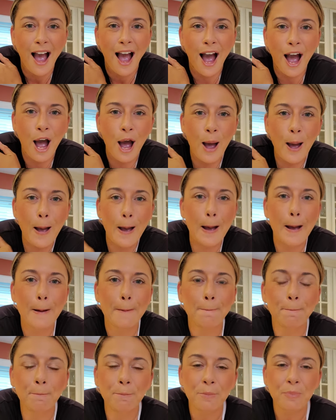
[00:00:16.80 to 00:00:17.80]

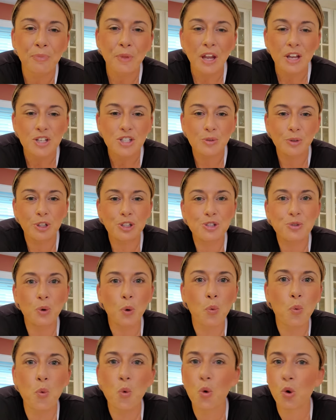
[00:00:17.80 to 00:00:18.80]
Um, so we're gonna do
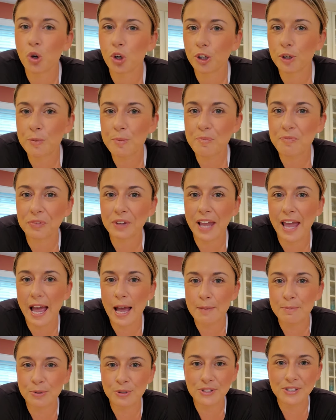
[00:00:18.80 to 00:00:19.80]
a warm
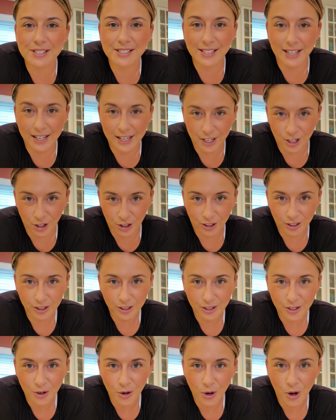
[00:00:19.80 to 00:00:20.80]
apple
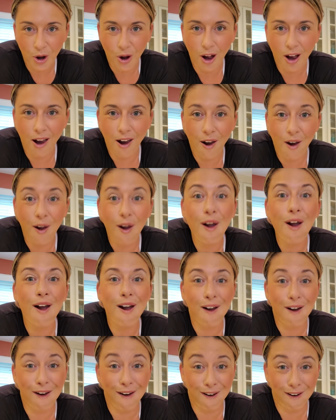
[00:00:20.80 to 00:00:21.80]
cider,
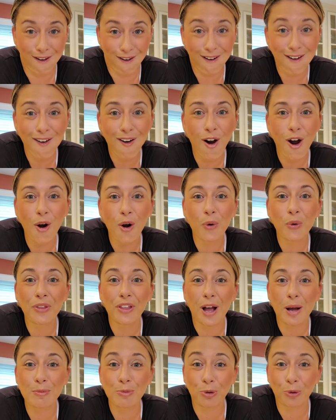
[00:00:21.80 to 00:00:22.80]
uh-huh, with
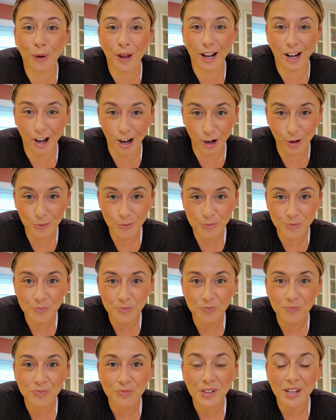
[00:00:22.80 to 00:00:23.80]
amaretto.
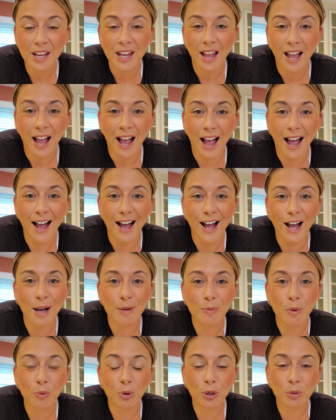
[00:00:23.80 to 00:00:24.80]
Um,
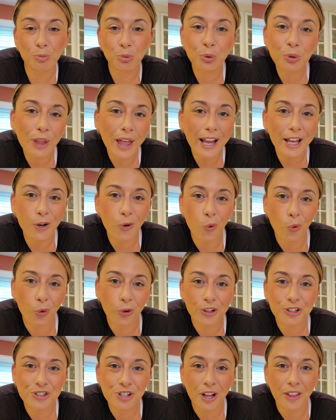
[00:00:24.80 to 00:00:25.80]
and we're gonna brulee an
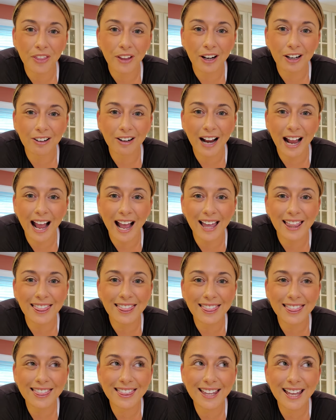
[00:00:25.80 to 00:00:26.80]
orange on there.
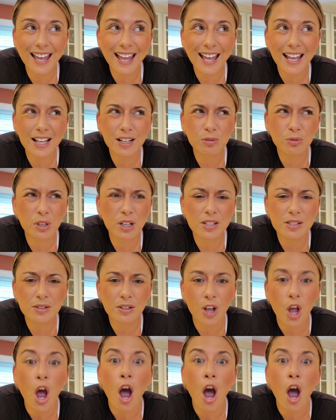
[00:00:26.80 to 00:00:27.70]
And then what else?